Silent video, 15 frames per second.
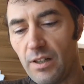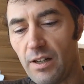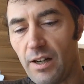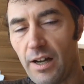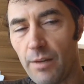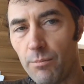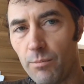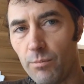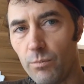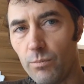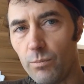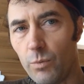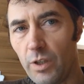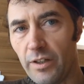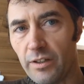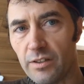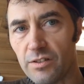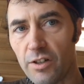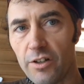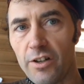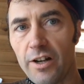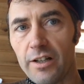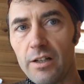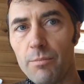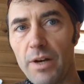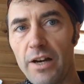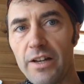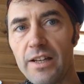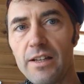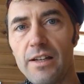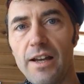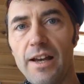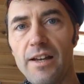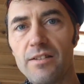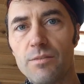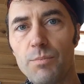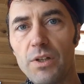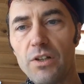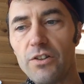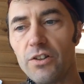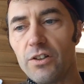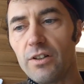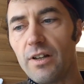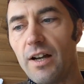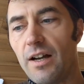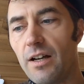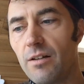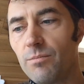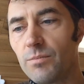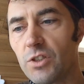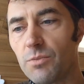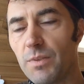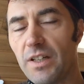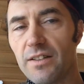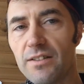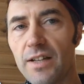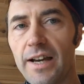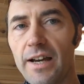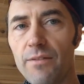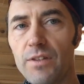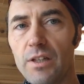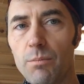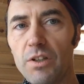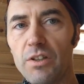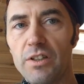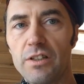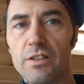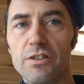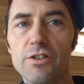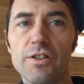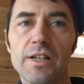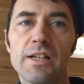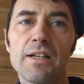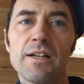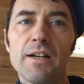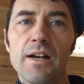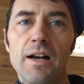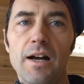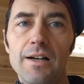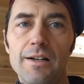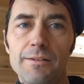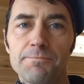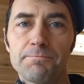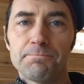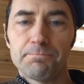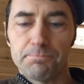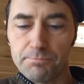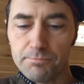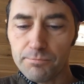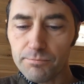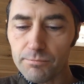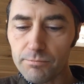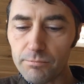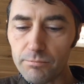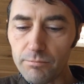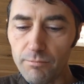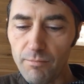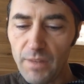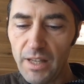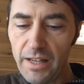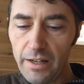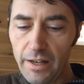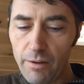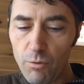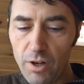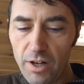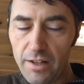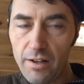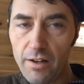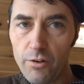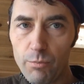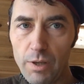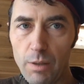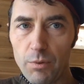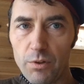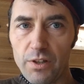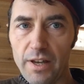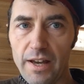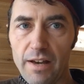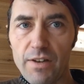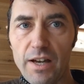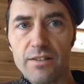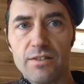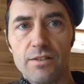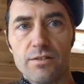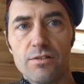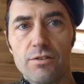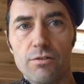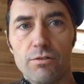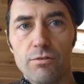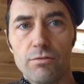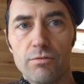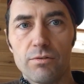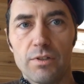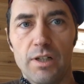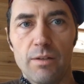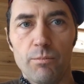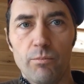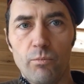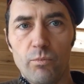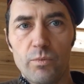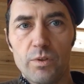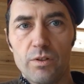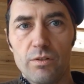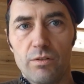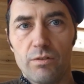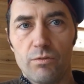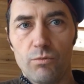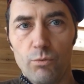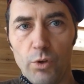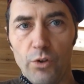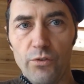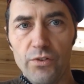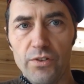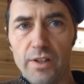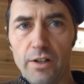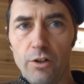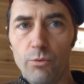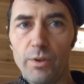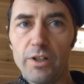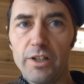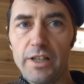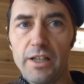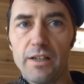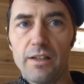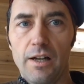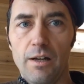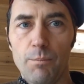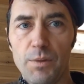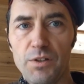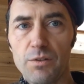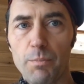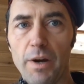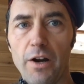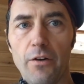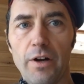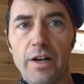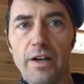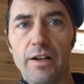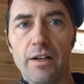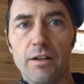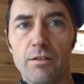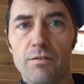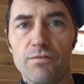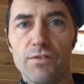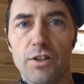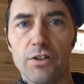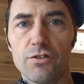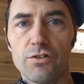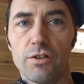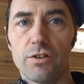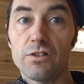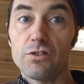I'm willing to start talking about it as a builder, just because I have the ability to do it. And I want other people to have access to roofs that are really inspiring and functional and